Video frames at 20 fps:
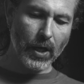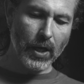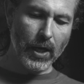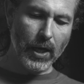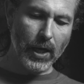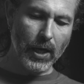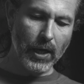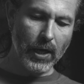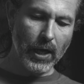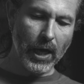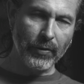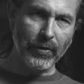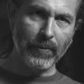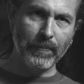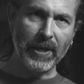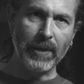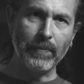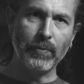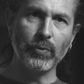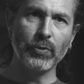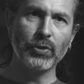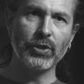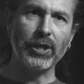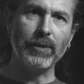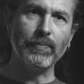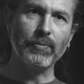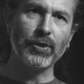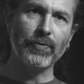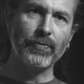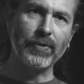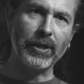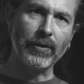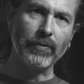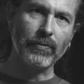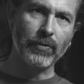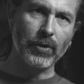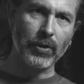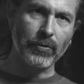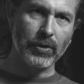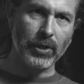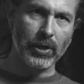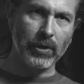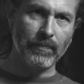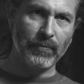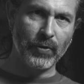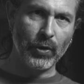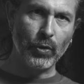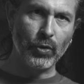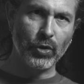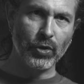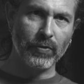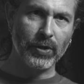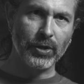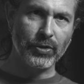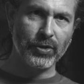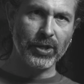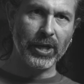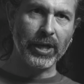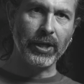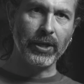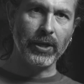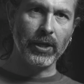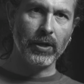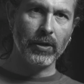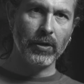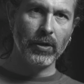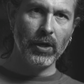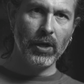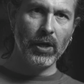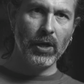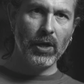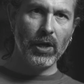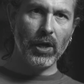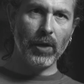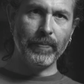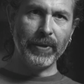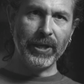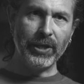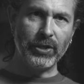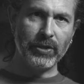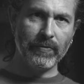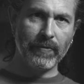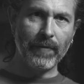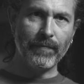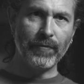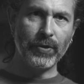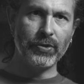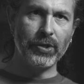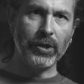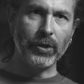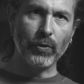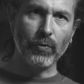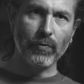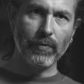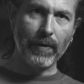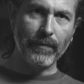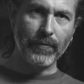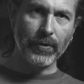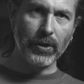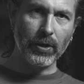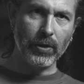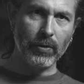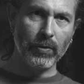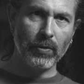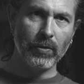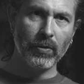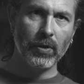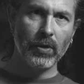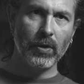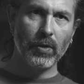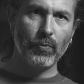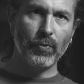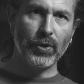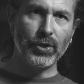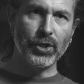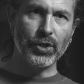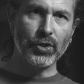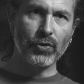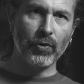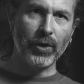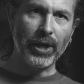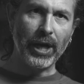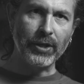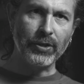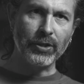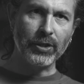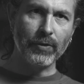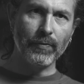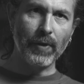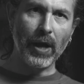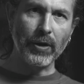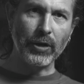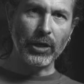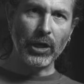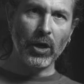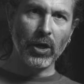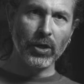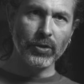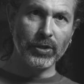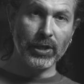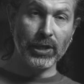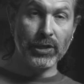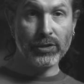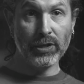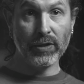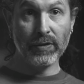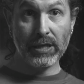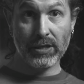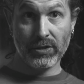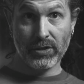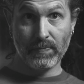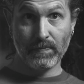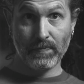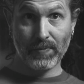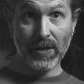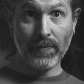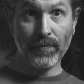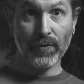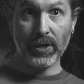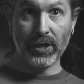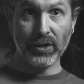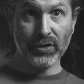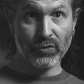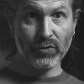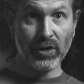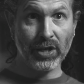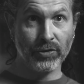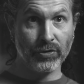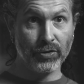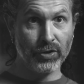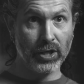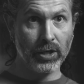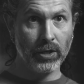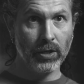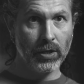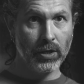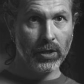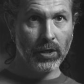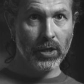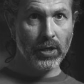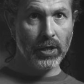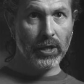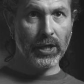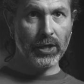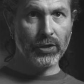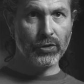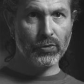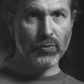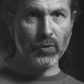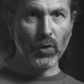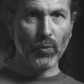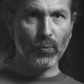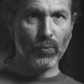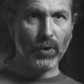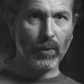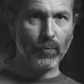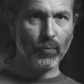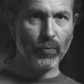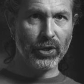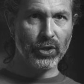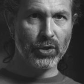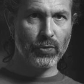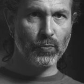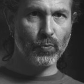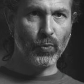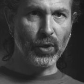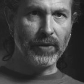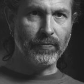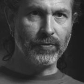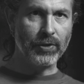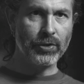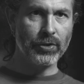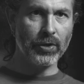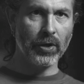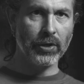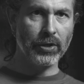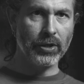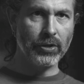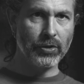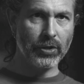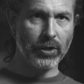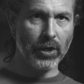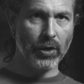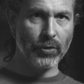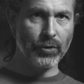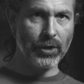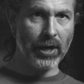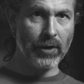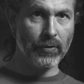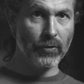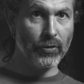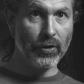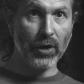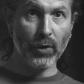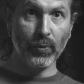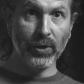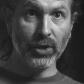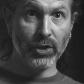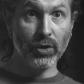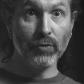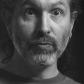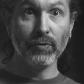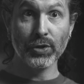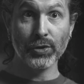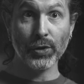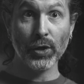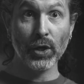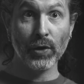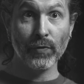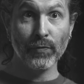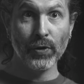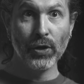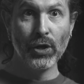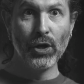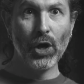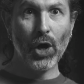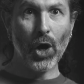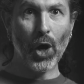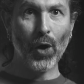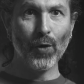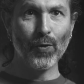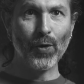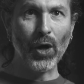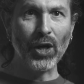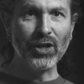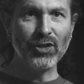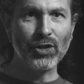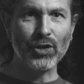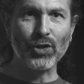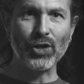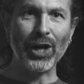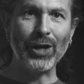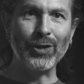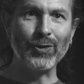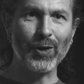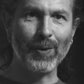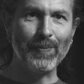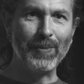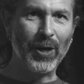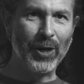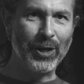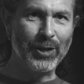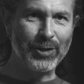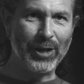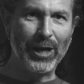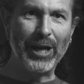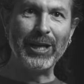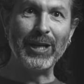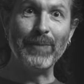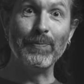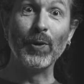Other people seem to think that the future is taking a piece of every single revenue which is created around an artist, and that's definitely a strategy. It's not one which we've decided to go down, although we do reserve our right to change our mind at any